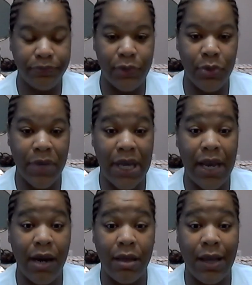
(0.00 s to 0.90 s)
doing a
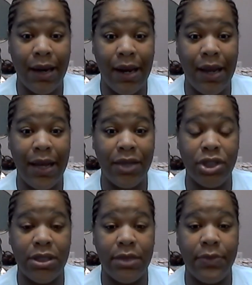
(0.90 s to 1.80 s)
hair that I
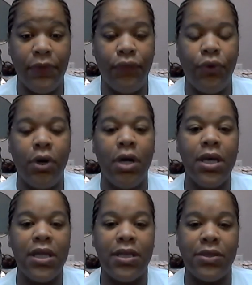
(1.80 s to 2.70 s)
actually did before.
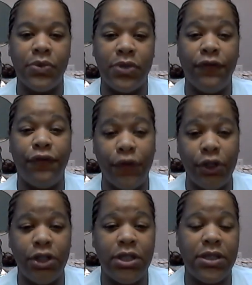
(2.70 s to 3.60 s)
This was the
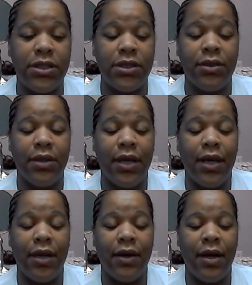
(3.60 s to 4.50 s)
first
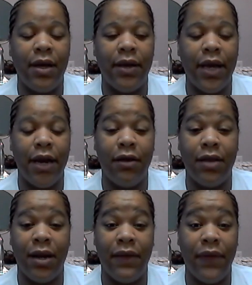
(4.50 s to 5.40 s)
hair
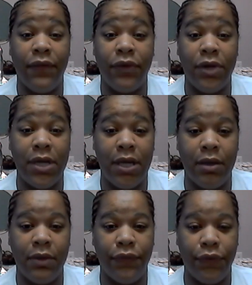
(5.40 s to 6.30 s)
that I've ever
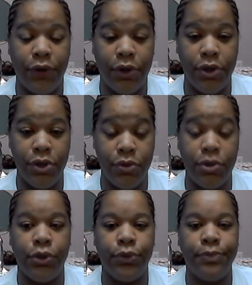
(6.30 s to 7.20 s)
done for
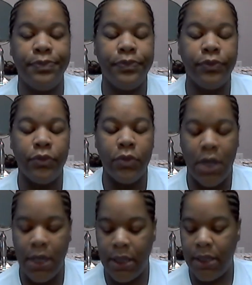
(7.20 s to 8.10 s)
YouTube.
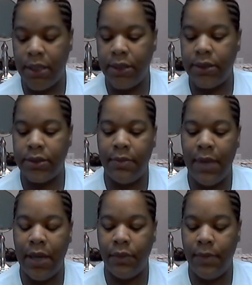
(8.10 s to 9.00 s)
It is
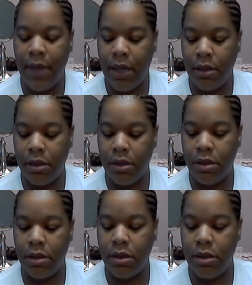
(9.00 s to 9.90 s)

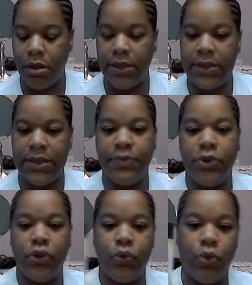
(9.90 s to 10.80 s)
Model Deep
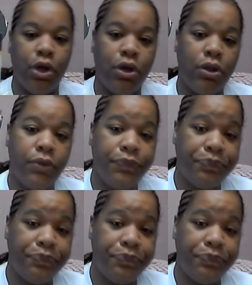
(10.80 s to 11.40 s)
Swirl.